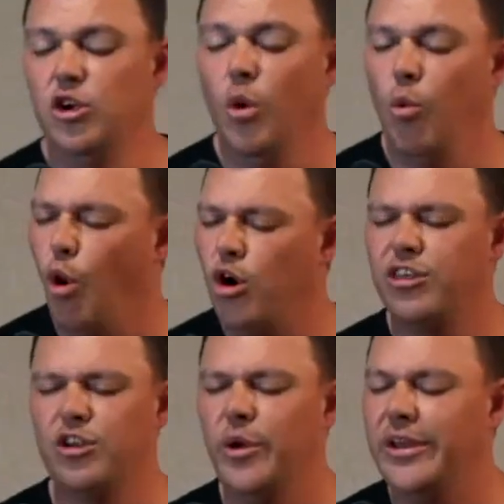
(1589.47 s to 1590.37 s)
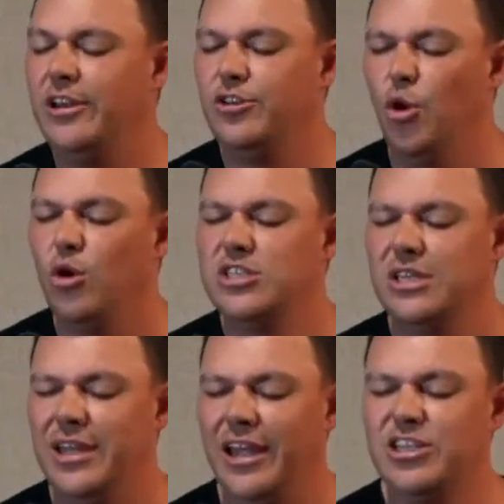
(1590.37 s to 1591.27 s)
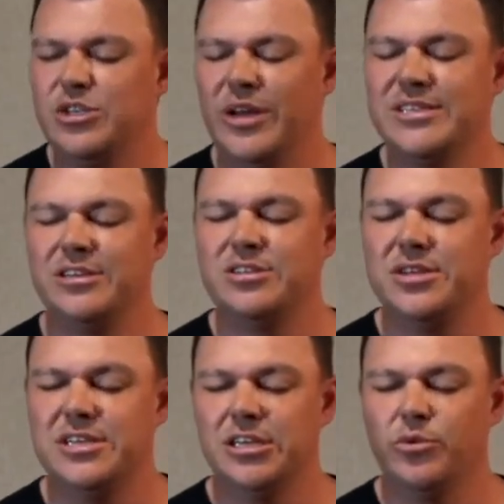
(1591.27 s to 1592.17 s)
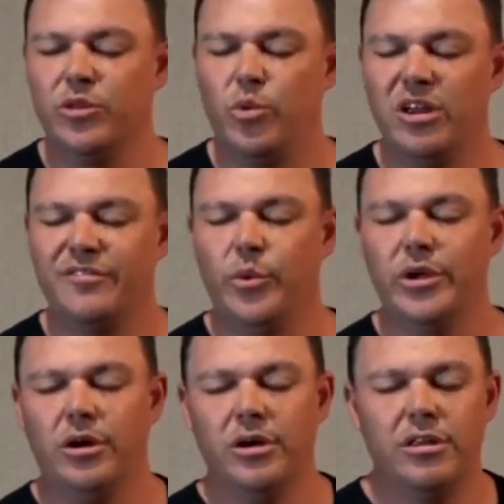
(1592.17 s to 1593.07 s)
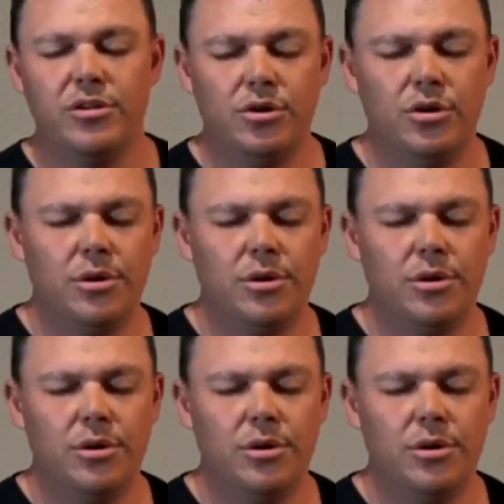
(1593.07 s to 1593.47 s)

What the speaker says: will walk through any door to get to us and to deal with whatever we're going through.